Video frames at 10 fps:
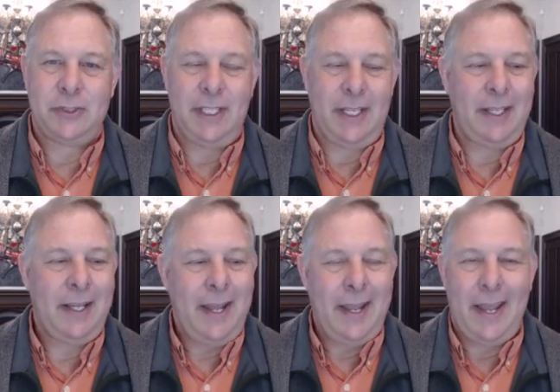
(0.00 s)
Day.
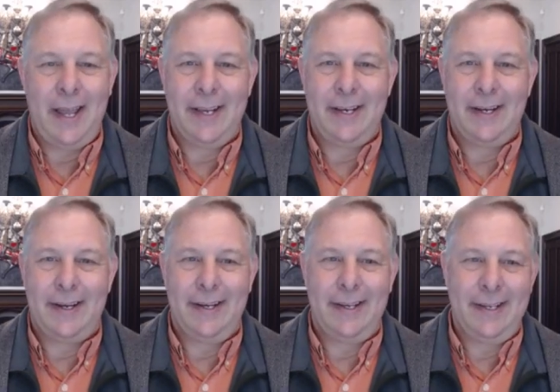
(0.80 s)
And
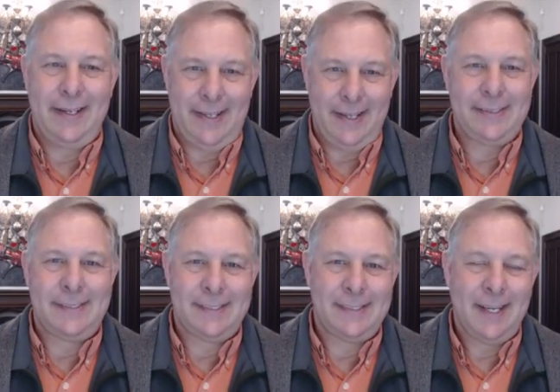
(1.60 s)
in
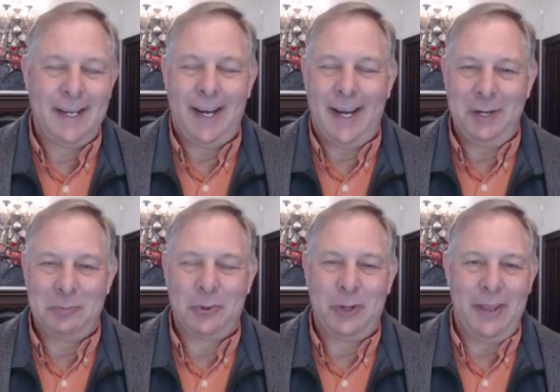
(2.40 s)
this, I
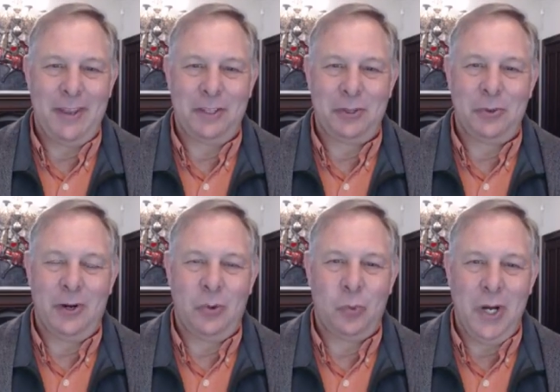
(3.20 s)
pray that you
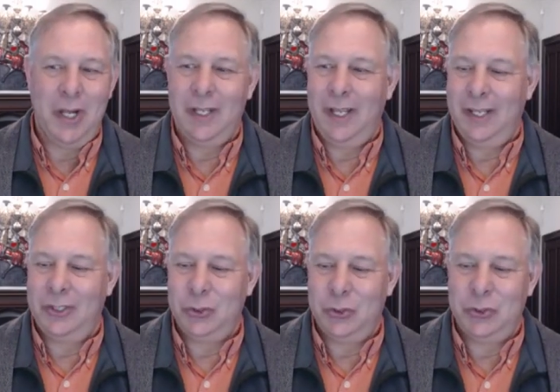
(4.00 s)
are well
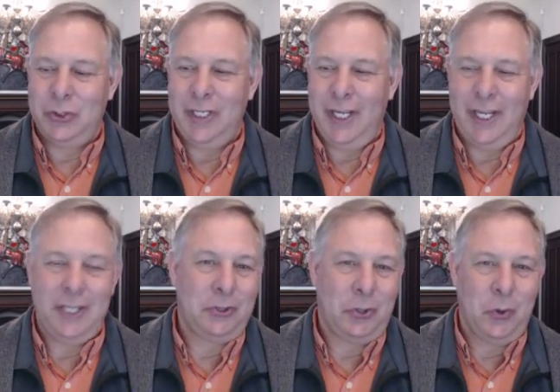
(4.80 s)
and good
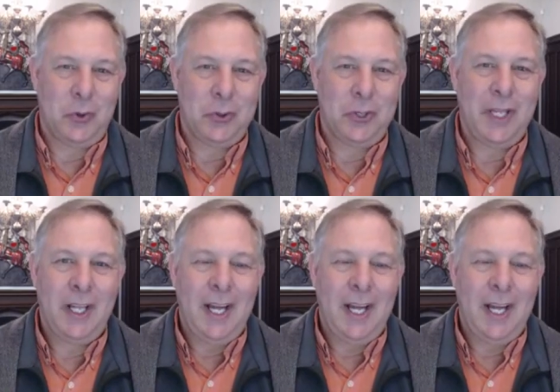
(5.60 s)
and whole.